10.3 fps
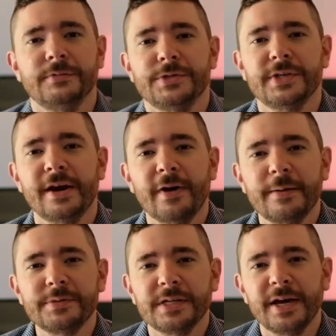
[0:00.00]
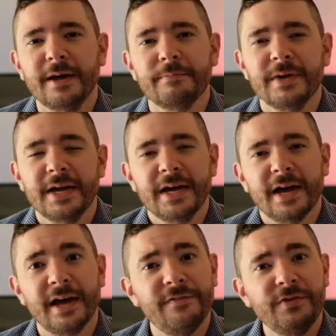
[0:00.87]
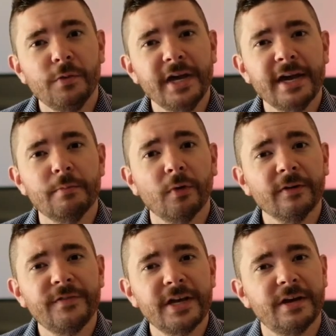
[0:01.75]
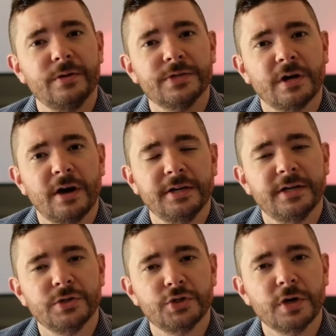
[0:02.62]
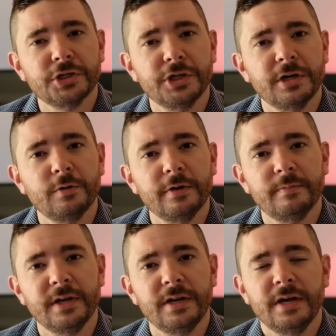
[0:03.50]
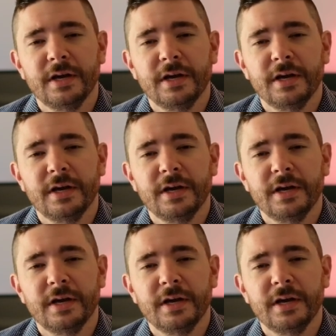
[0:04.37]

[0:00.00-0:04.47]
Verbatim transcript: So that wraps it up. Uh, if you want to get more videos on construction equipment,